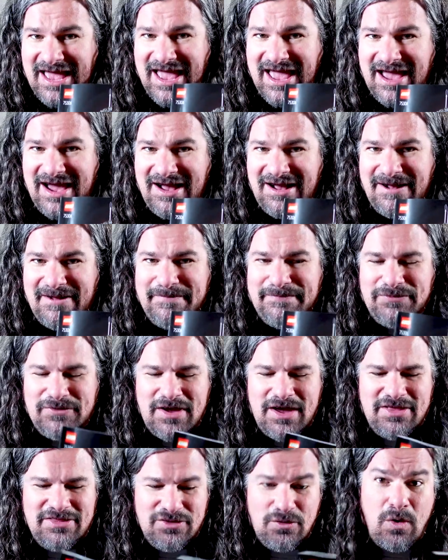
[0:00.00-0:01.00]

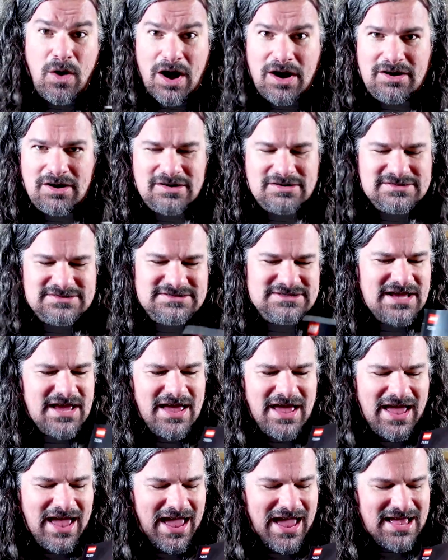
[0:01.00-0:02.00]
the walkers,
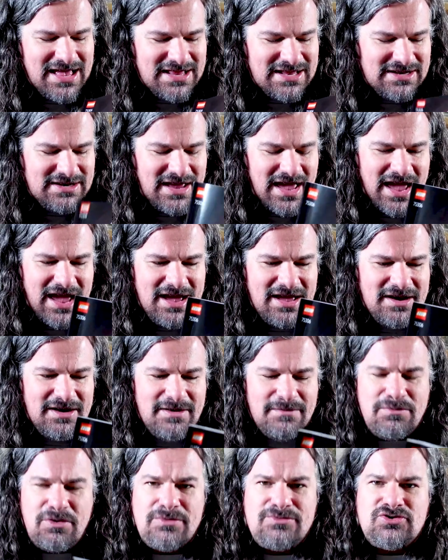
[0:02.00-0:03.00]
and
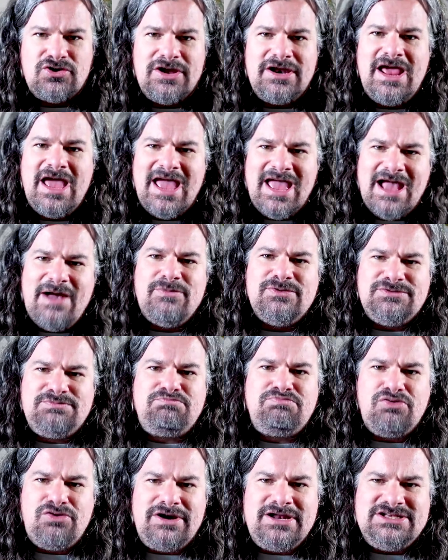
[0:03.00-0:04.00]
probe droid, it was
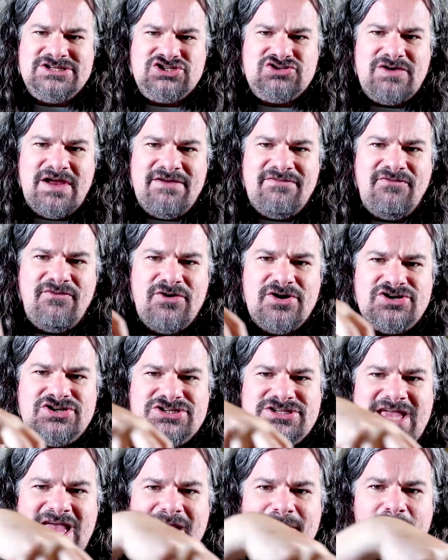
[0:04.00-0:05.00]
pretty straightforward.
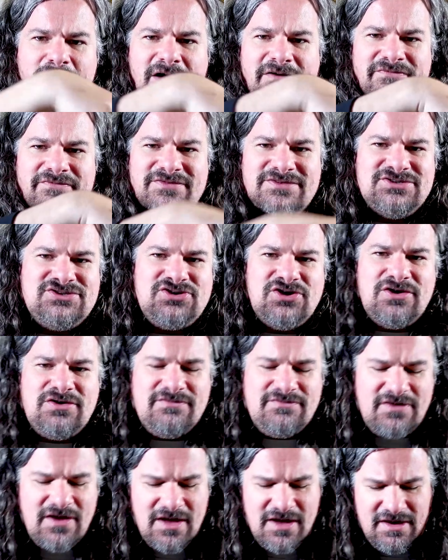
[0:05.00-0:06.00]
Just came off and sort
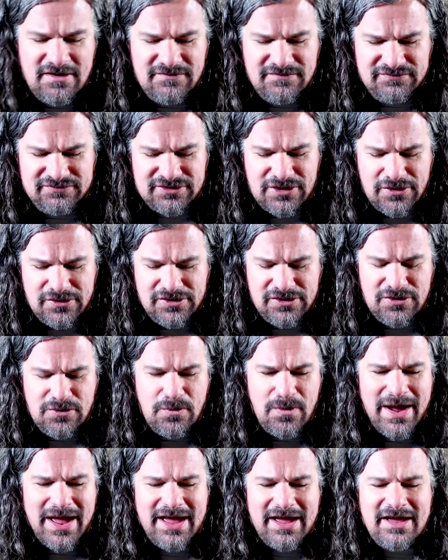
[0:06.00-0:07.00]
of floated
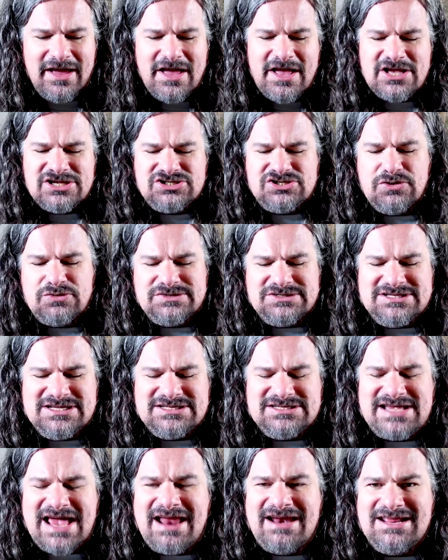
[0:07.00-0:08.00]
away. So it was
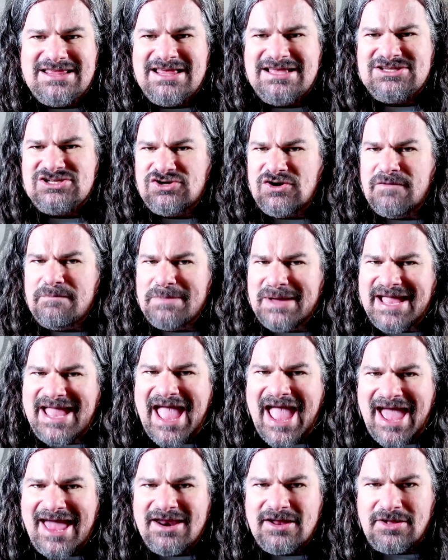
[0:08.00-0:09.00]
this, anything sort of
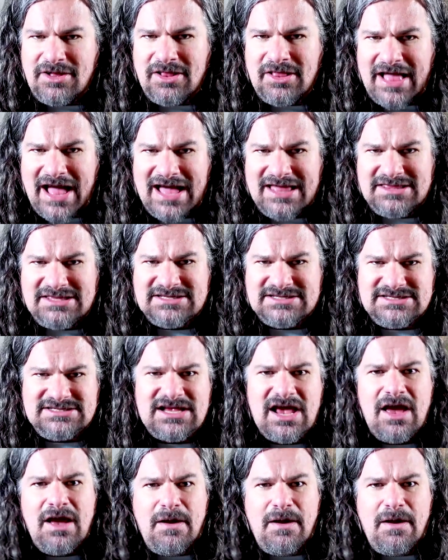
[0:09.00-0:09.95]
mechanical had this,